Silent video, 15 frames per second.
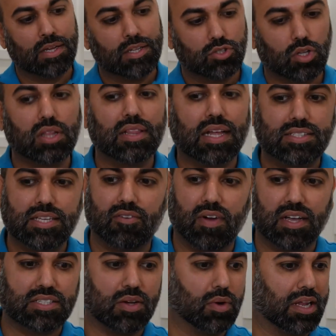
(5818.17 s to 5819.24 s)
So I think that's the
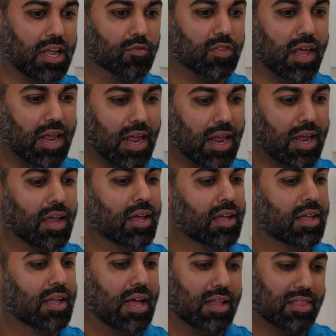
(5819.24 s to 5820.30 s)
advice I would give, that, hey,
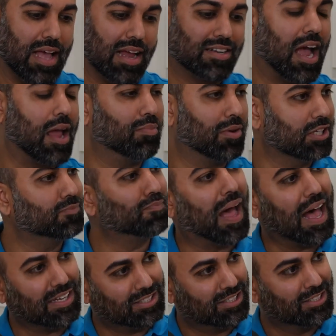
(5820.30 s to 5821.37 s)
that time does
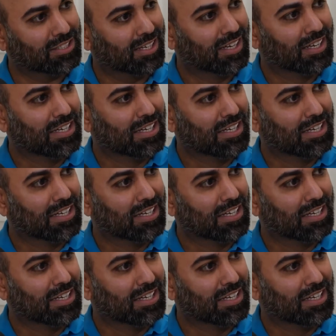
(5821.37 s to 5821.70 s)
pass.